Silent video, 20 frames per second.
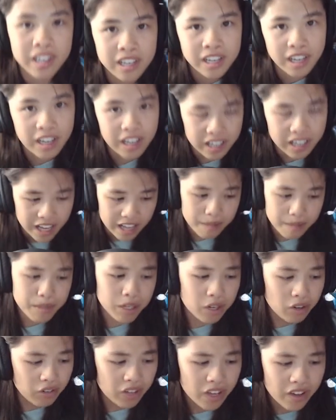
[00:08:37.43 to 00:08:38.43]
yeah, let
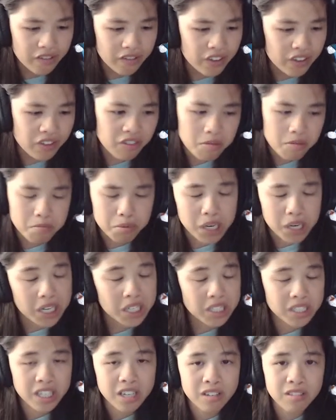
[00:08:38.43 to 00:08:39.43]
me know if you have favorite
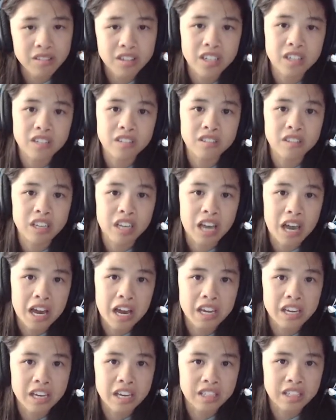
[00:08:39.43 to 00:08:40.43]
brands out there, like
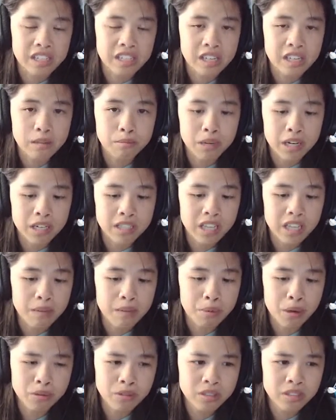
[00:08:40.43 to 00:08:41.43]
high-end key brands. I
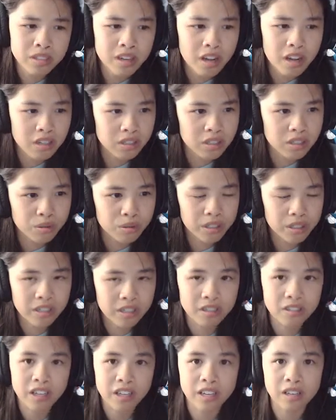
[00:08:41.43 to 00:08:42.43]
posted on
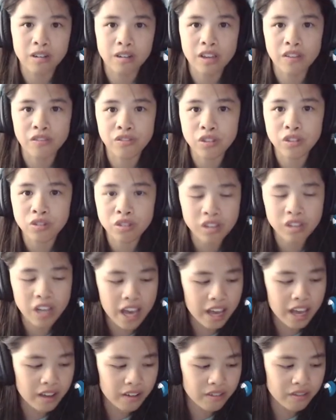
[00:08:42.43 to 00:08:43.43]
Twitter, like, if you could
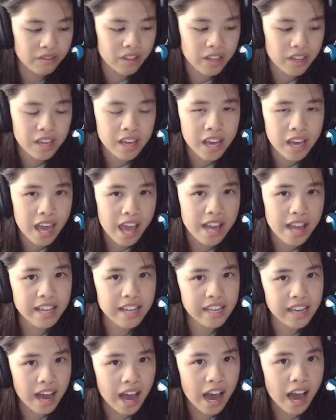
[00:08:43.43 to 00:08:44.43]
have
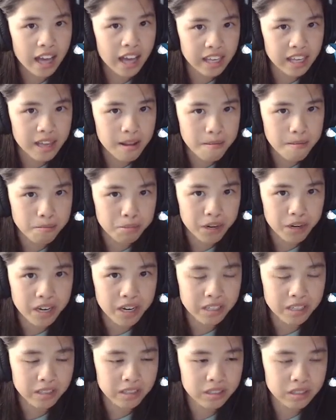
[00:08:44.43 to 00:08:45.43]
any high-end
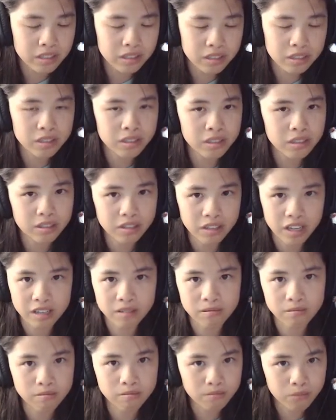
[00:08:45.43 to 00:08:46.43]
brands,
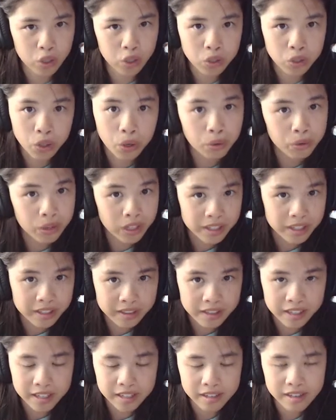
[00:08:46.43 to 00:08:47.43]
like, clothing
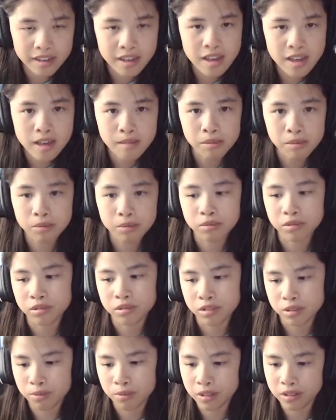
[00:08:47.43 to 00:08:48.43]
thing. People were
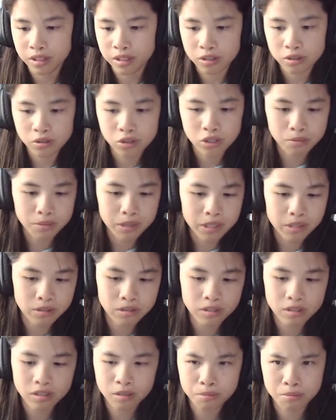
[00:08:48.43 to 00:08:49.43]
responding like Gucci
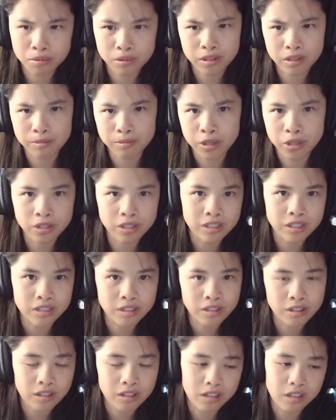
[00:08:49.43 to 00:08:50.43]
belts, Supreme
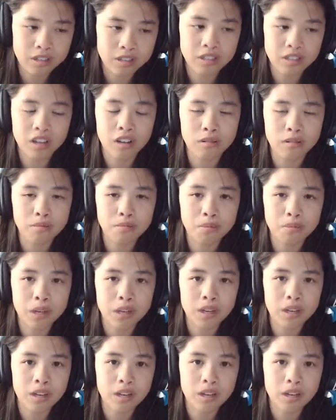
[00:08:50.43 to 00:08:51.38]
hoodies, and all that stuff. But